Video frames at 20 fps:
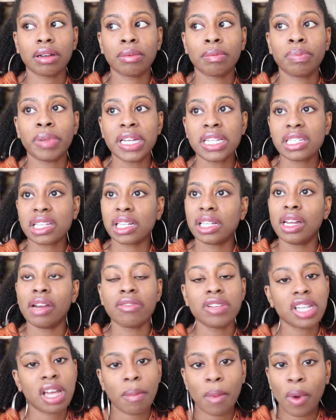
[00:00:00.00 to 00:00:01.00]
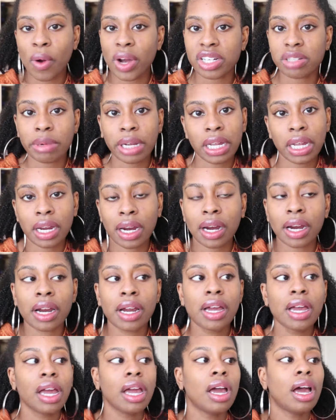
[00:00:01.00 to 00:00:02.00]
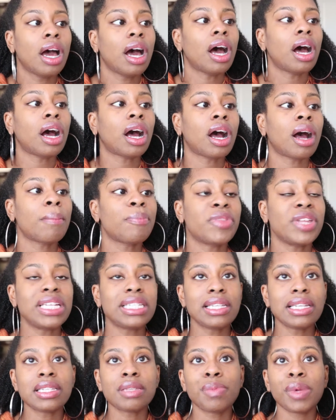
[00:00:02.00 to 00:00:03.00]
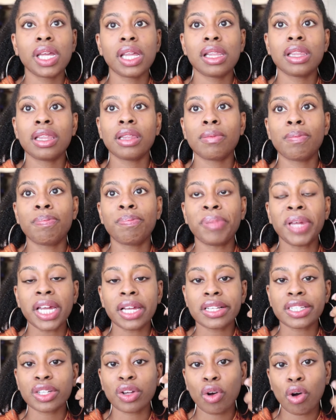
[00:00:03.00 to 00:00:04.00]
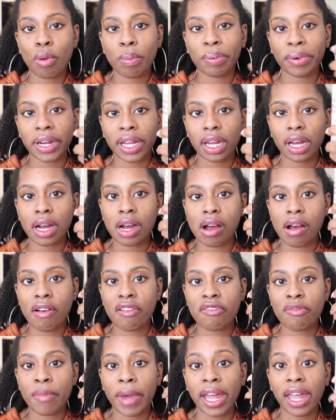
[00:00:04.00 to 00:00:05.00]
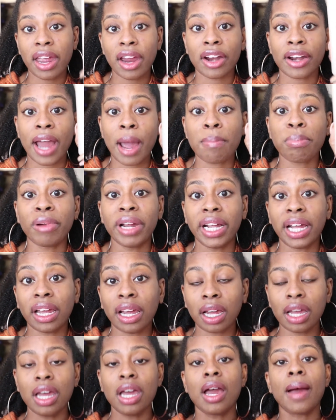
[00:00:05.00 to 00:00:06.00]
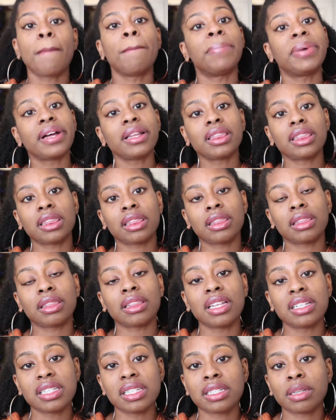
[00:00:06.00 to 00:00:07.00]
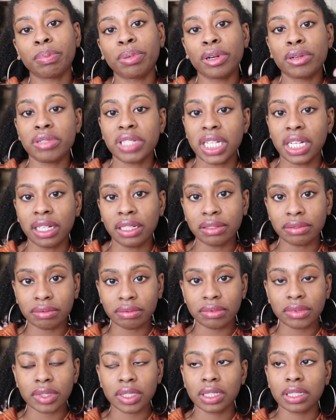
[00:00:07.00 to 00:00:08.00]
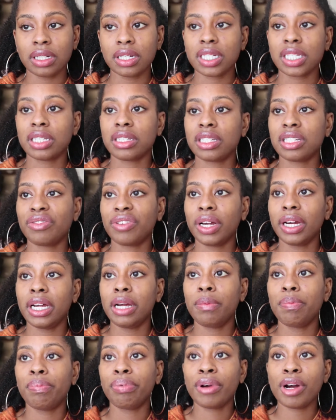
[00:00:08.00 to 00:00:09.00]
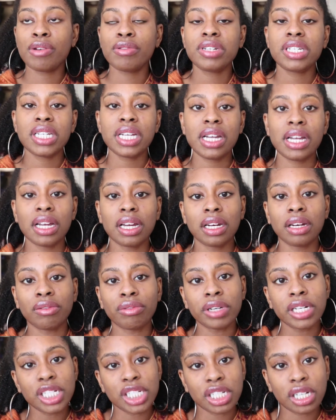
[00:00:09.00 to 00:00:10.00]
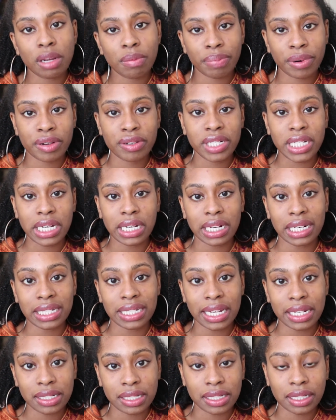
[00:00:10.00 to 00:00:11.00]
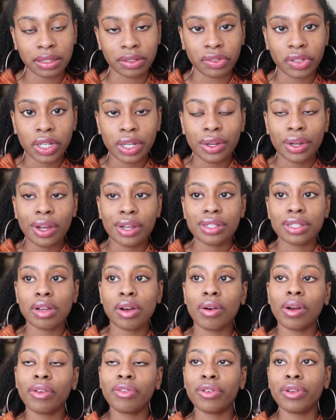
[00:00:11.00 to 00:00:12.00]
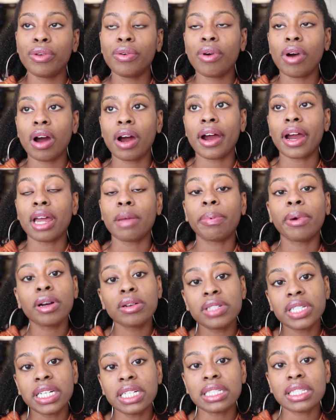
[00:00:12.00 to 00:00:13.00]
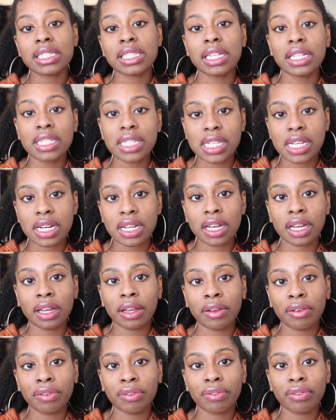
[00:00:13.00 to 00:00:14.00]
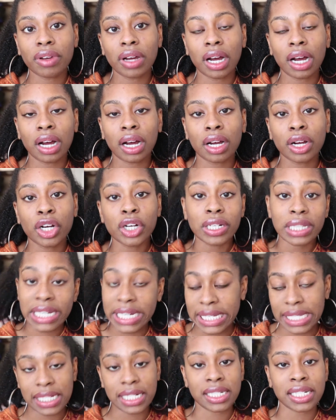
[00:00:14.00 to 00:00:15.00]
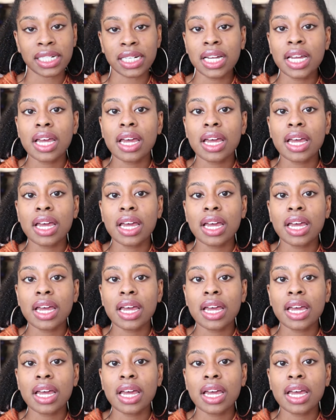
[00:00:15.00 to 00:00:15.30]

basically every time I wash my hair. This has been the biggest culprit of my hair not breaking, but this is a protein. So this is very protein rich and protein intensive. So if you are a protein sensitive curlista,